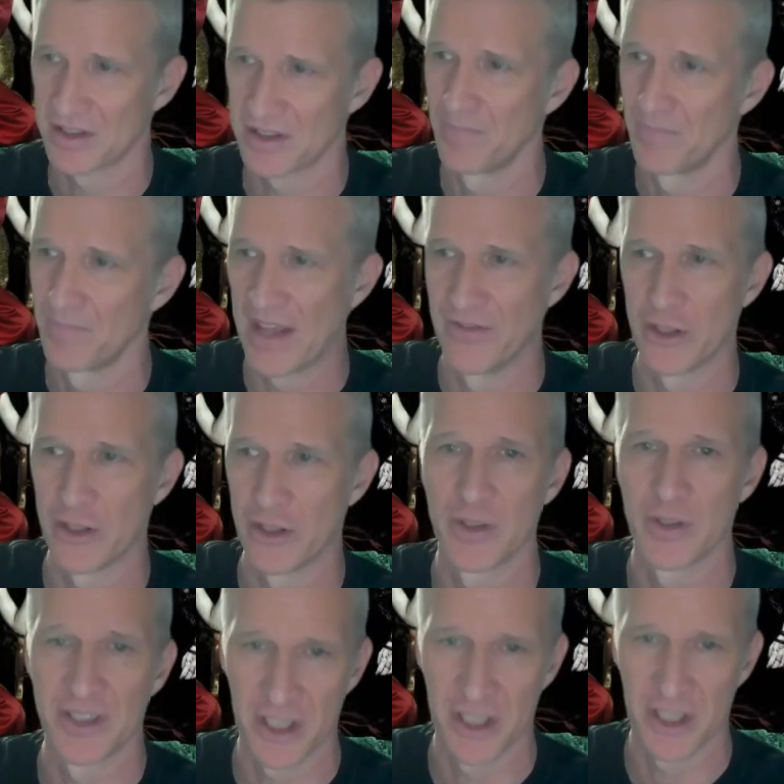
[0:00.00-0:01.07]
and the
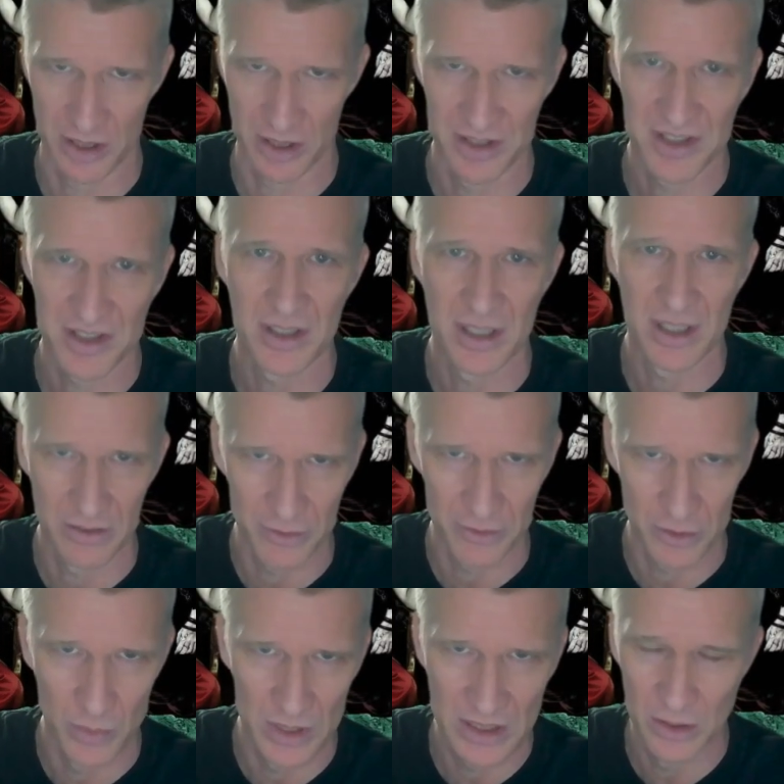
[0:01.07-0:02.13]
traditions, and if you
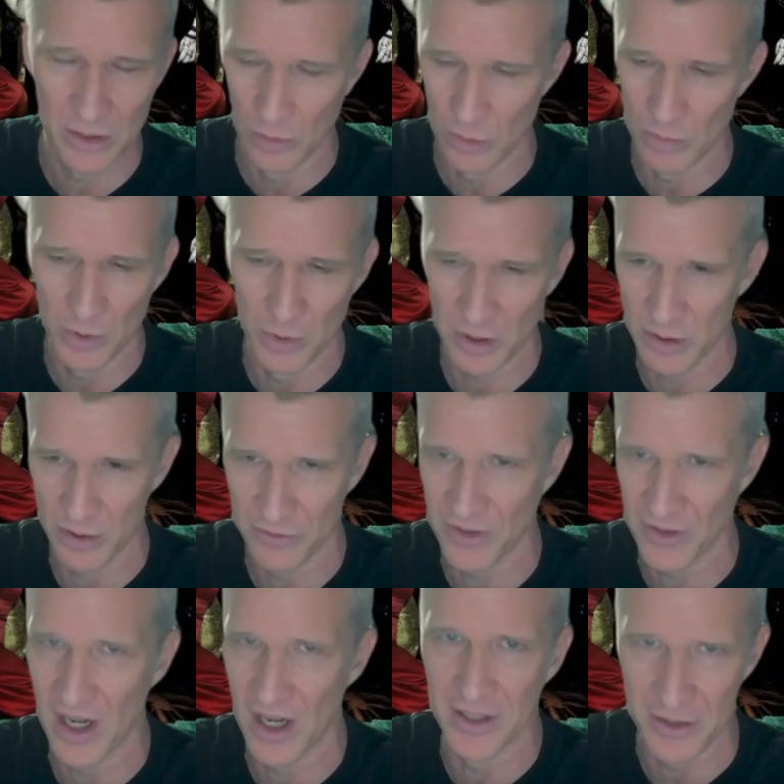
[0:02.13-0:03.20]
read the rule book, you'll
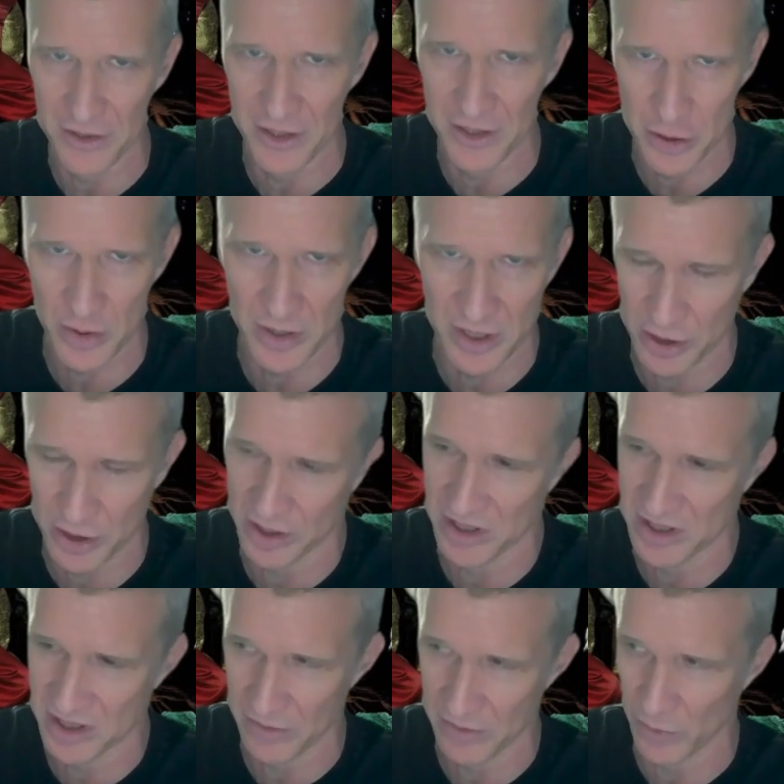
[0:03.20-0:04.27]
find the traditions,
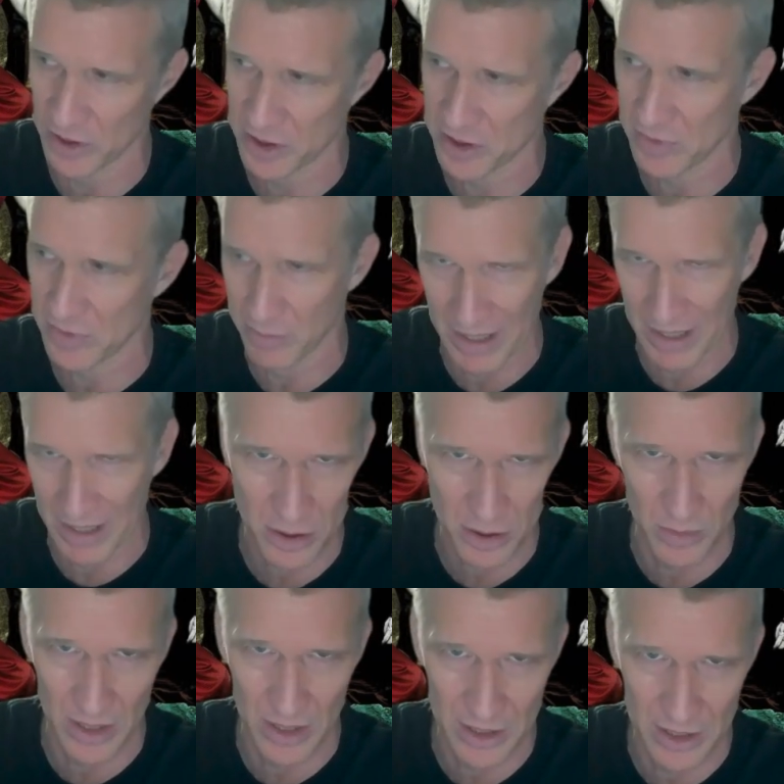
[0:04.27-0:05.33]
of which the
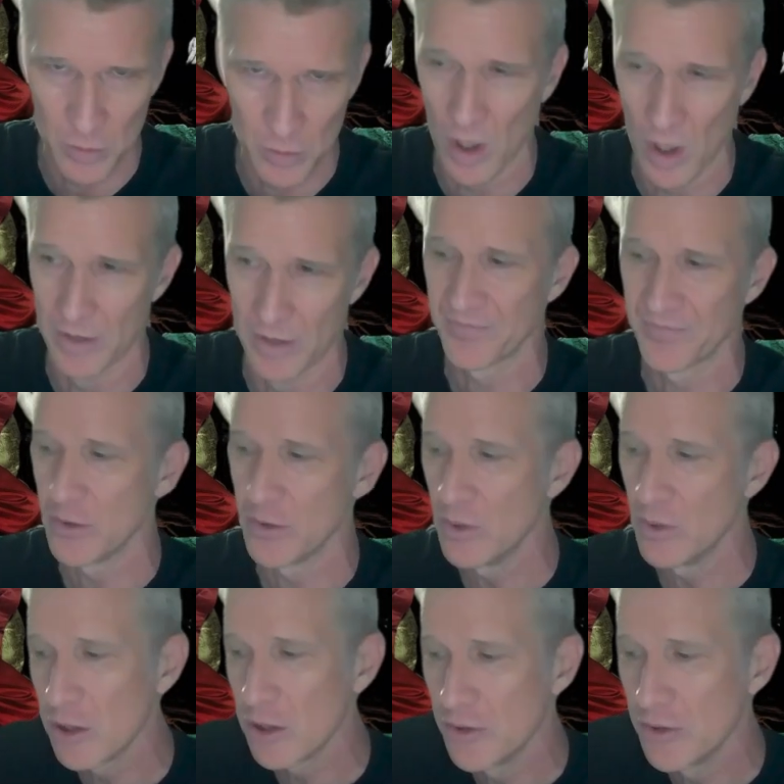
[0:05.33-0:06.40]
Masquerade is one. You
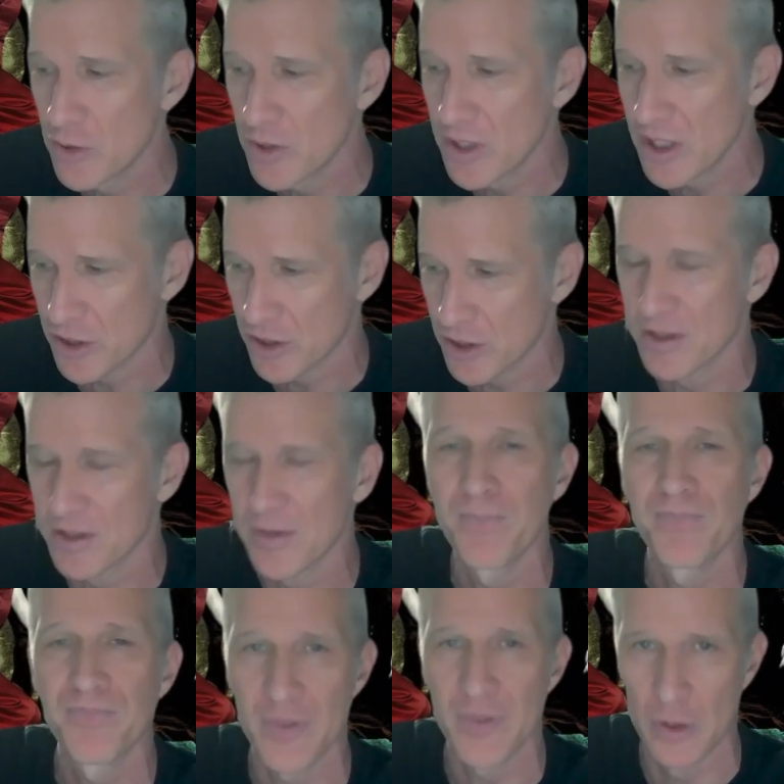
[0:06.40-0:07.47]
include the traditions,
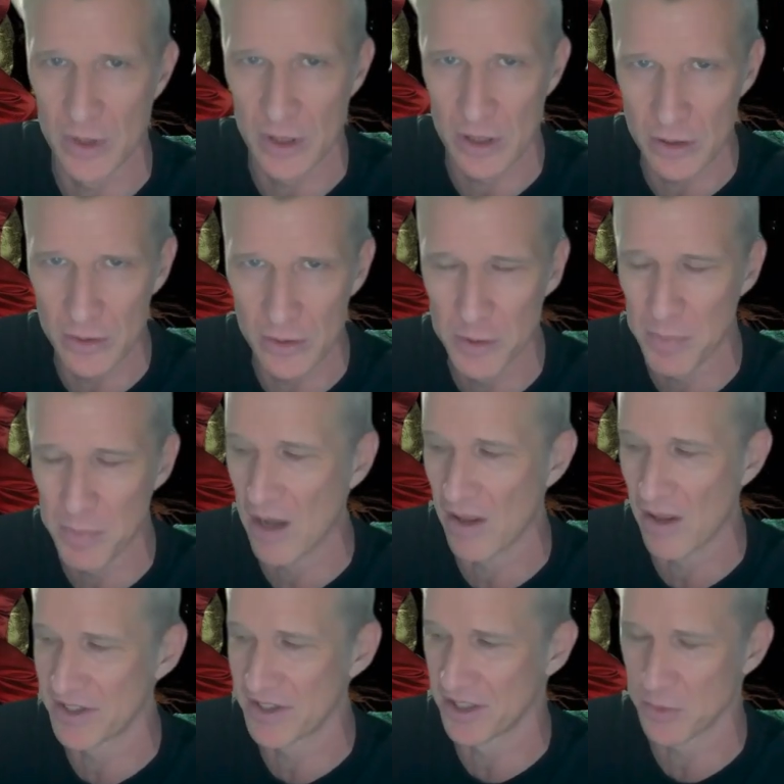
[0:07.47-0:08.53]
you include the
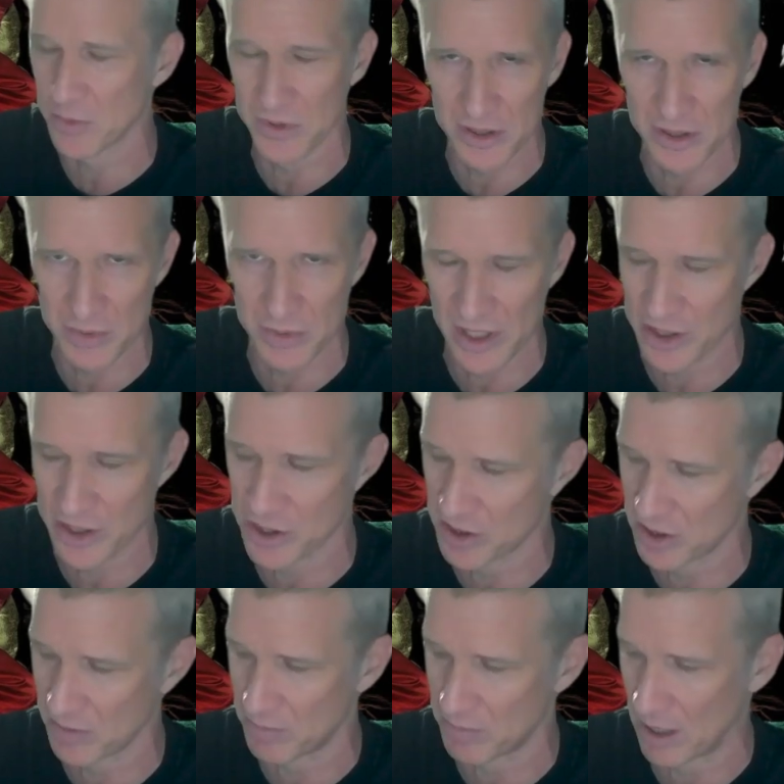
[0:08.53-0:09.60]
politics with these
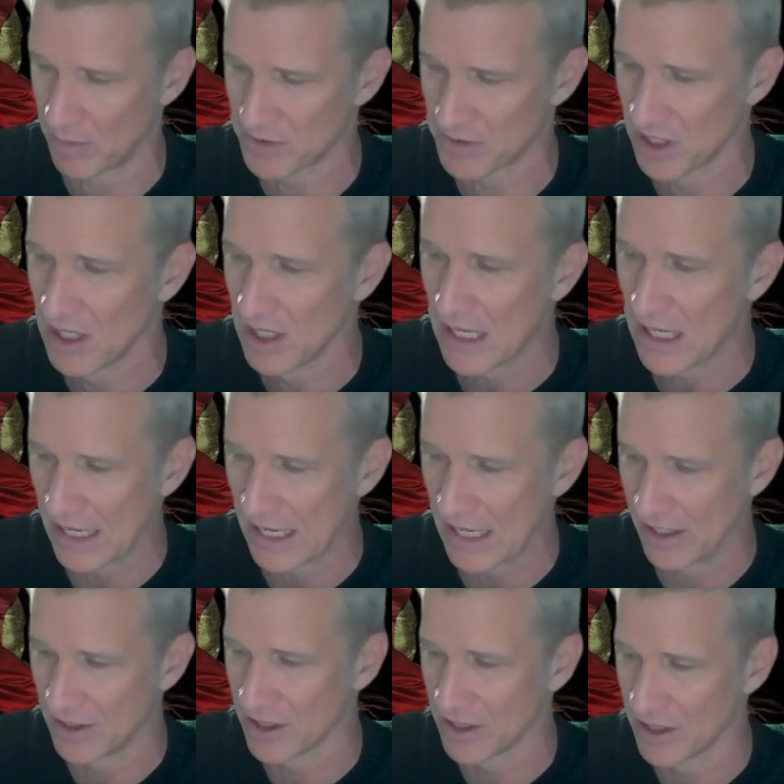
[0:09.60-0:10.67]
relationship maps,
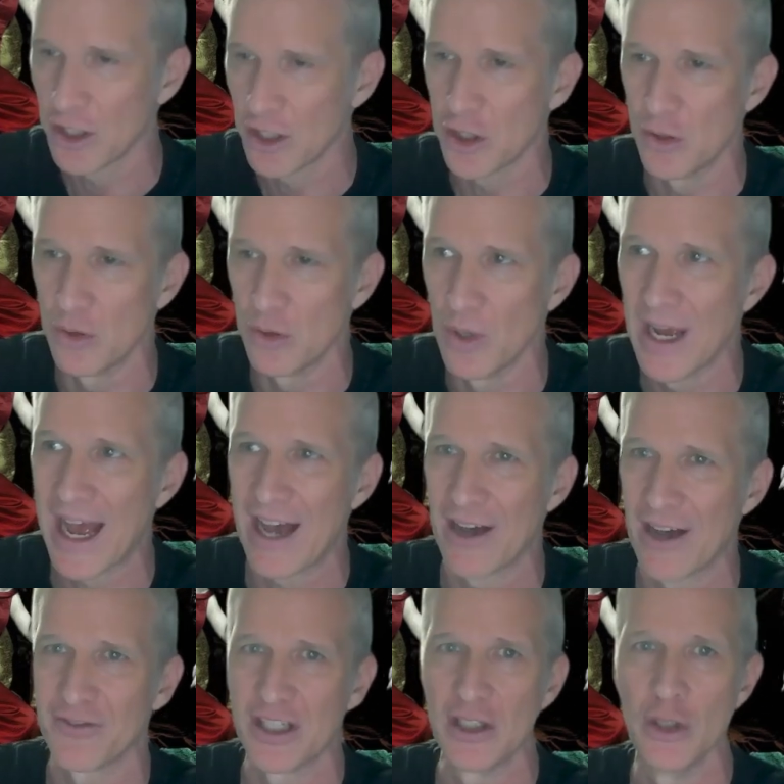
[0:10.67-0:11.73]
and you have
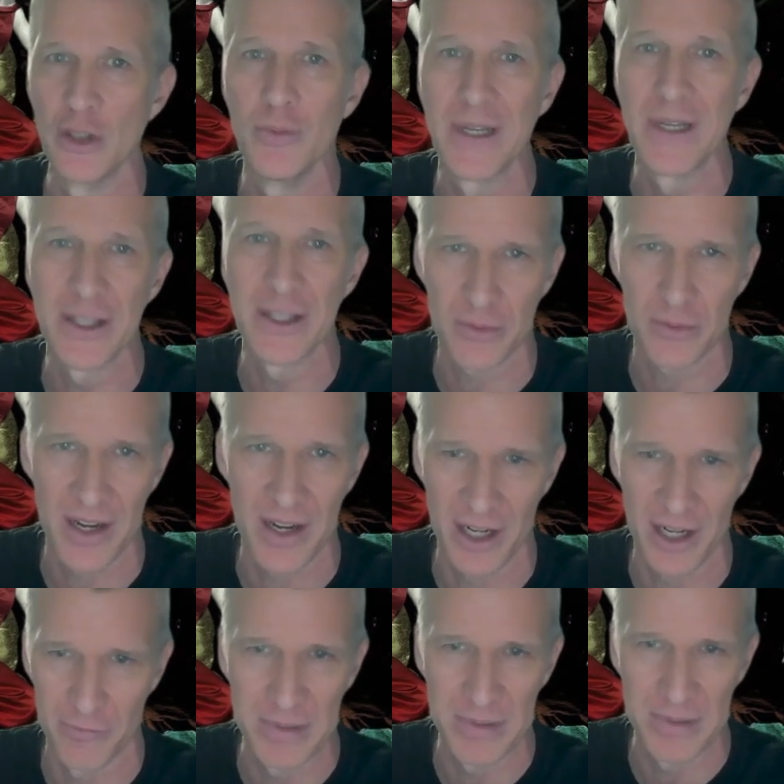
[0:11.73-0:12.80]
the looming threat of
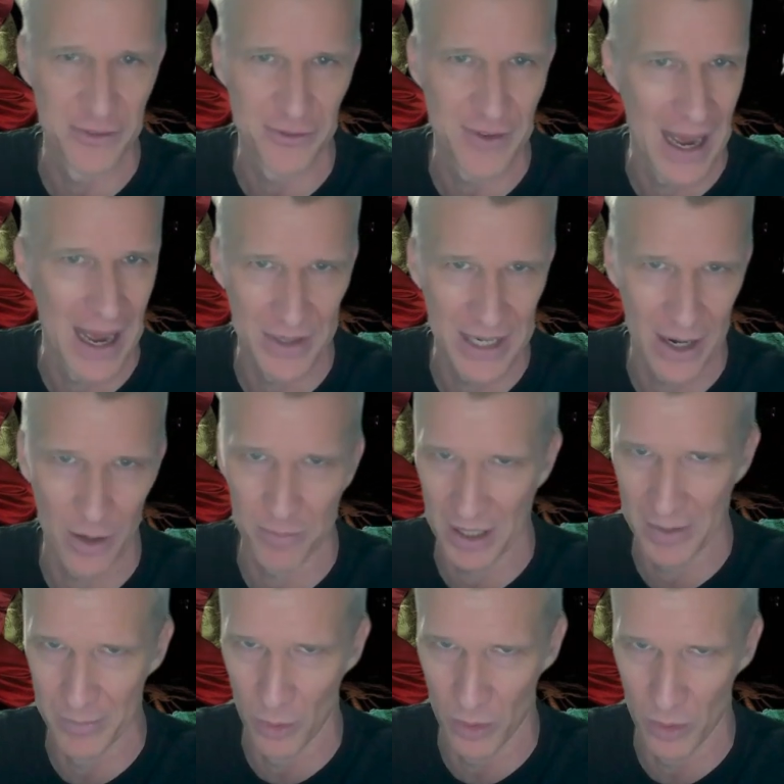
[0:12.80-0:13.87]
being found out by
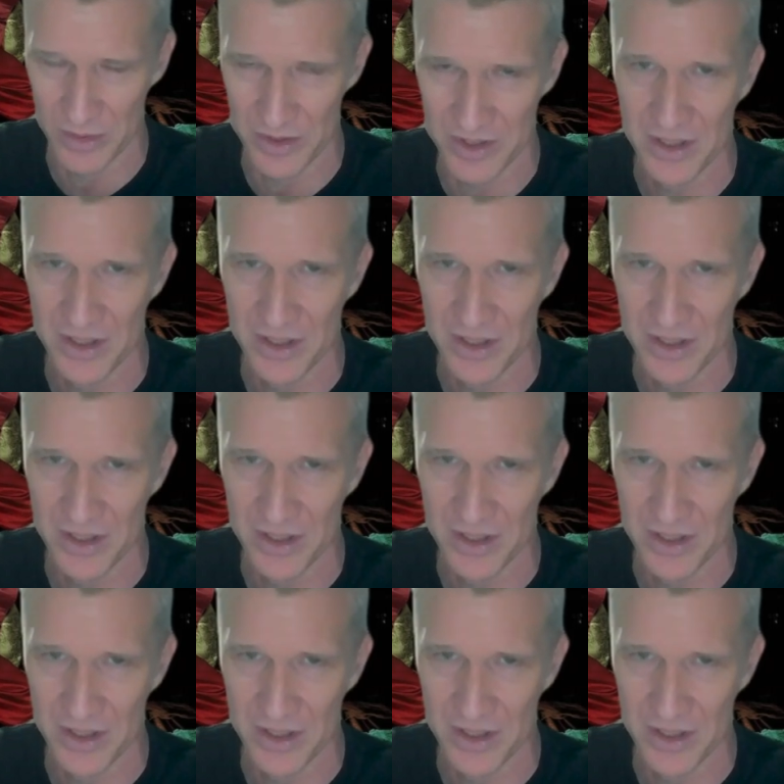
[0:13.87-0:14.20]
mortals.